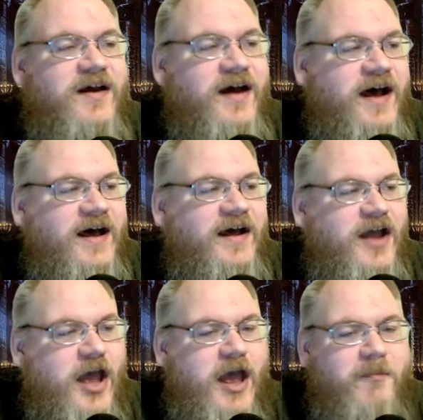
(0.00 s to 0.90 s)
Uh,
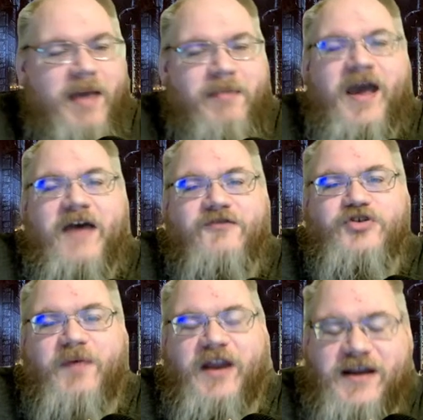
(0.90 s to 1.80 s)
maybe I have
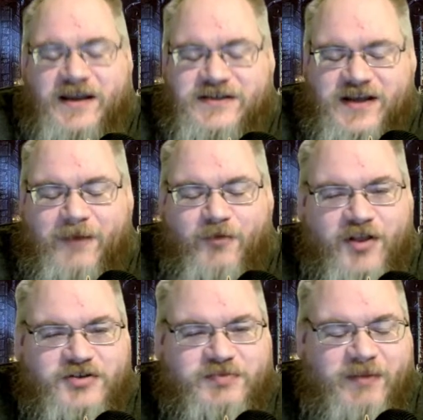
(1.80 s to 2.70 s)
too many dice. I'm one
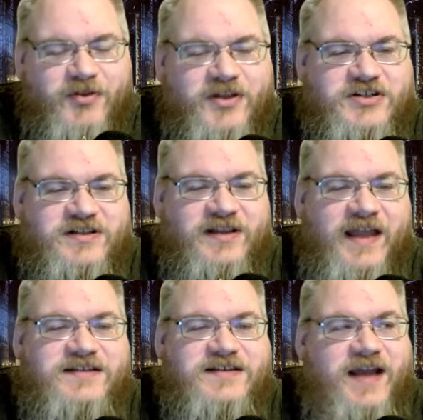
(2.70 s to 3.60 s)
of those people that just
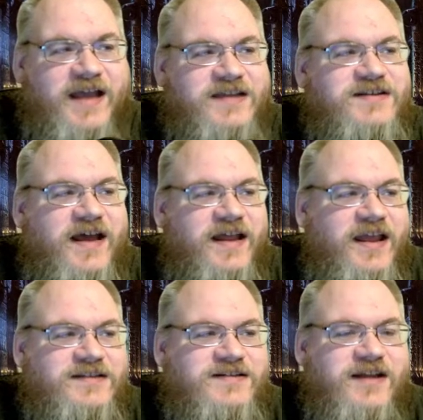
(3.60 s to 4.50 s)
likes dice. I,
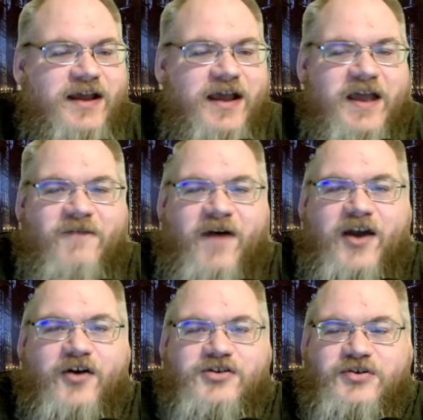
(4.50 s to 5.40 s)
it's if I
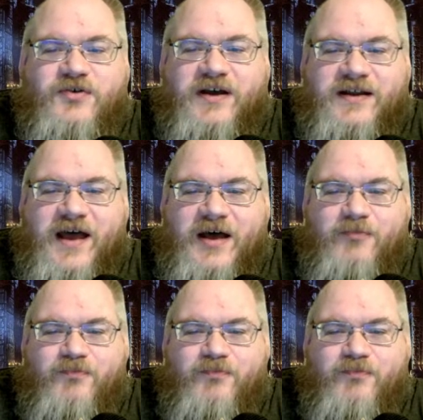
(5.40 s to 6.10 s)
go to a, a,